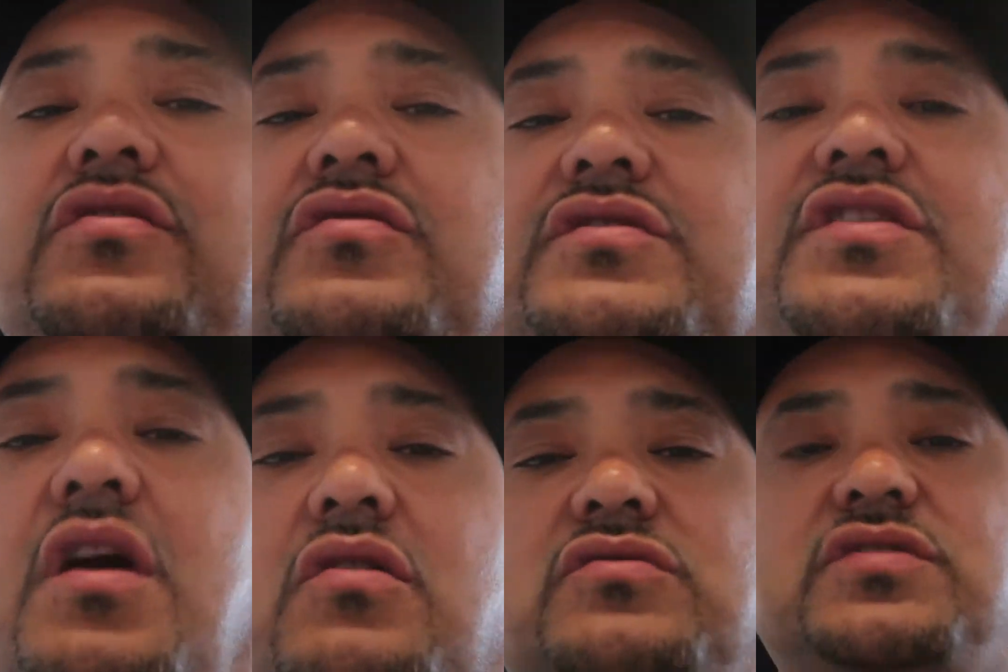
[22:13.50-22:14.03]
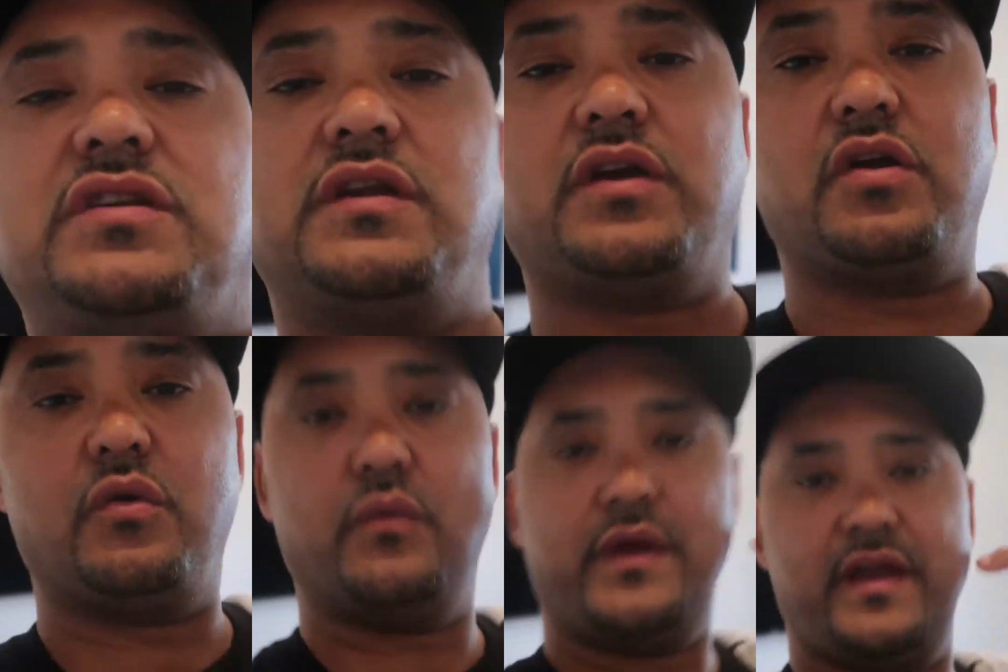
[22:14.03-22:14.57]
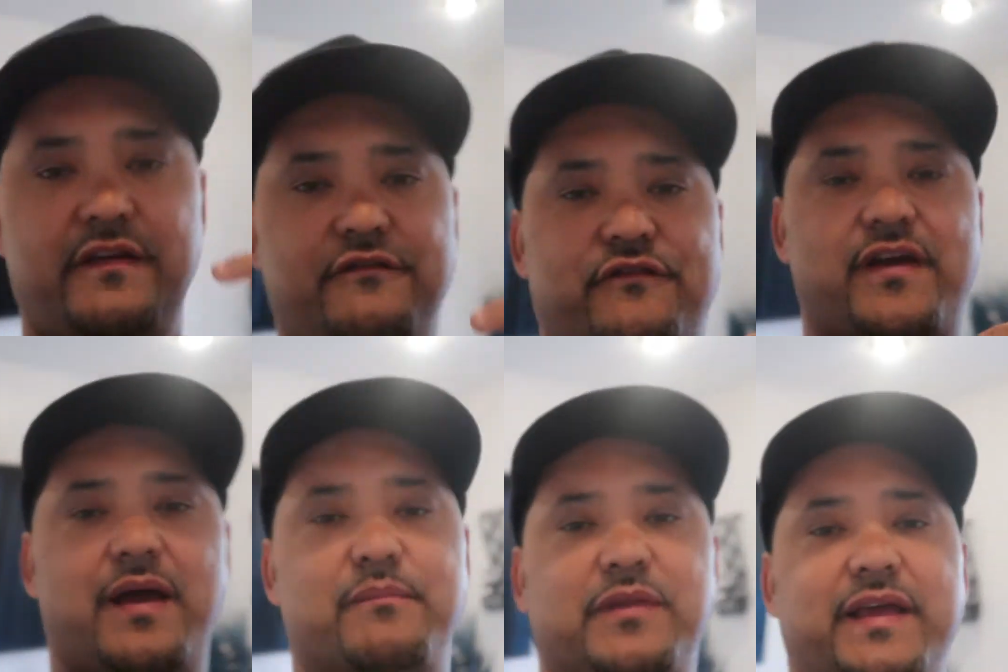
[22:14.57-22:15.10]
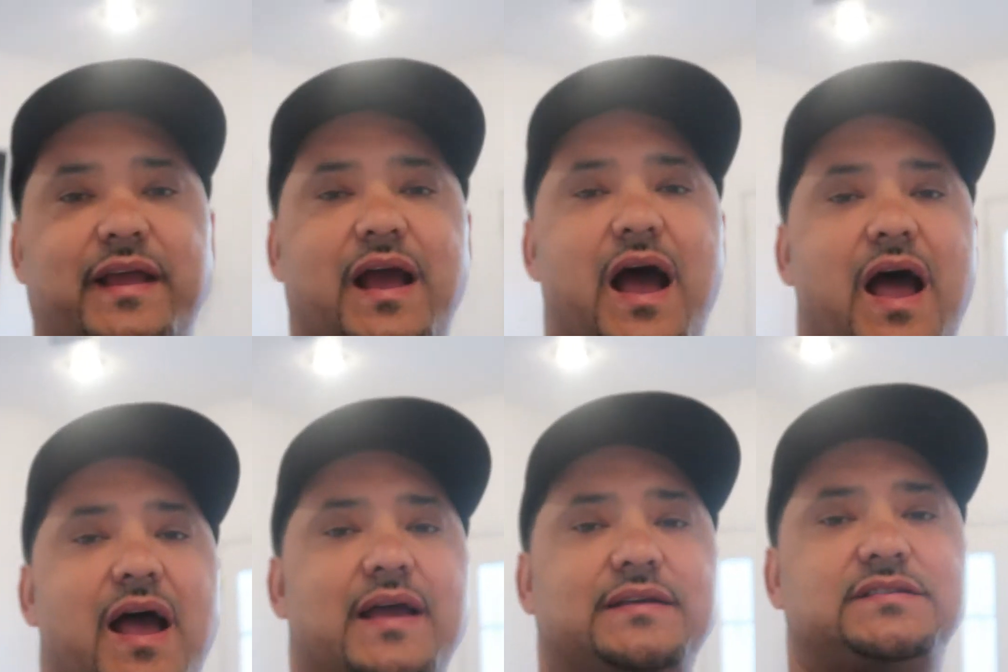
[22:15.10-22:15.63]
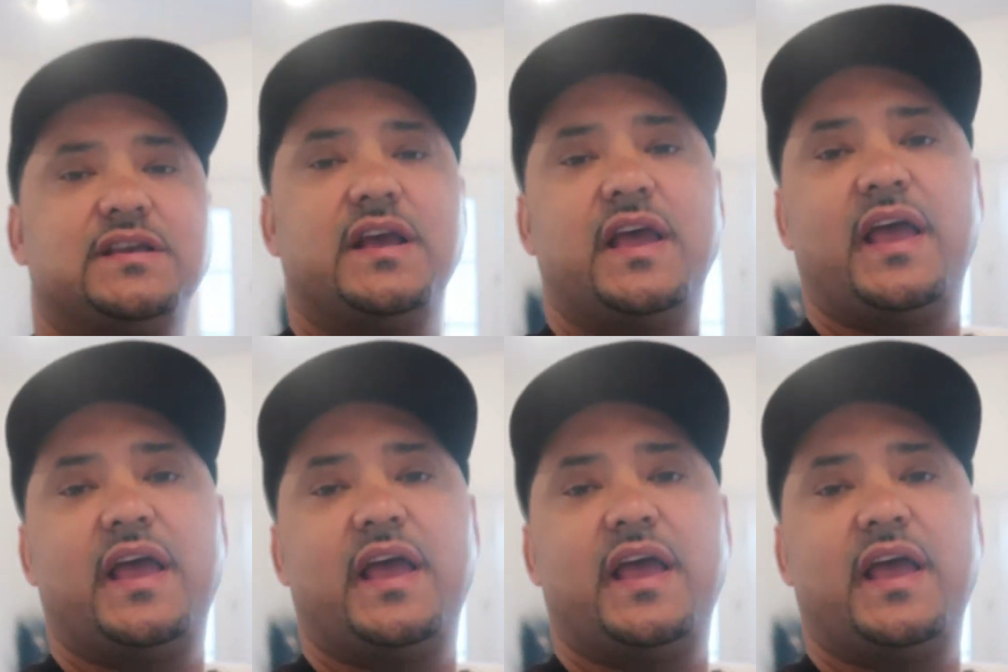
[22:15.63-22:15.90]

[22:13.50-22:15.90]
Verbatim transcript: do is go to the Karriem family, guys,